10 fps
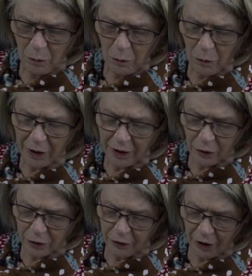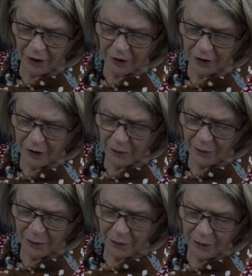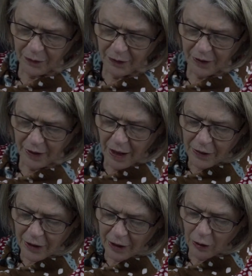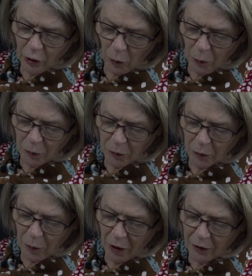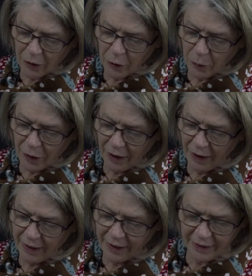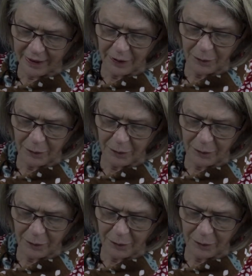Molly looked frightened. The little goblin smiled at her politely and said,